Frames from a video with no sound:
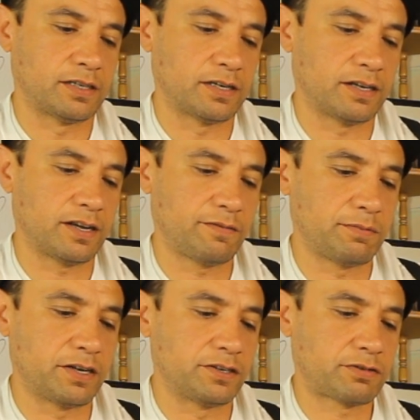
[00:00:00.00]
And I
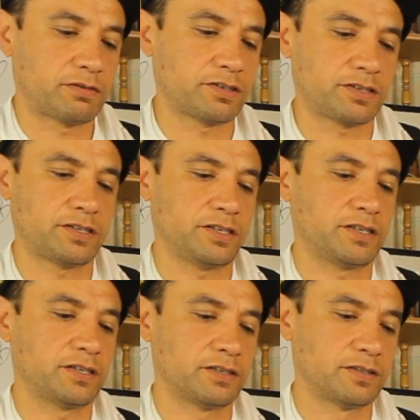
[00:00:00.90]
have my trusty
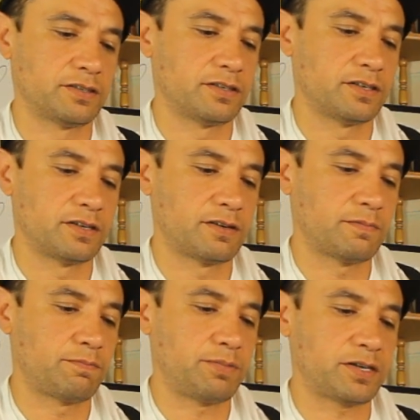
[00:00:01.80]

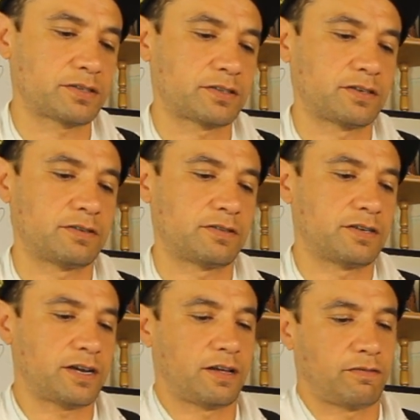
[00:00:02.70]
box cutter
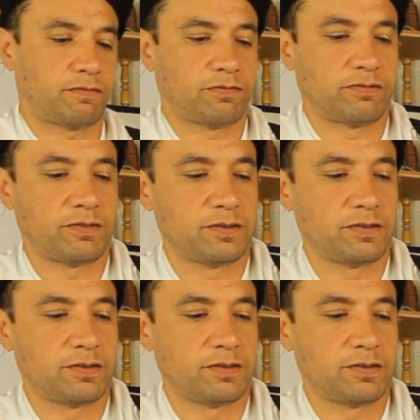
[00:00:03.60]
knife.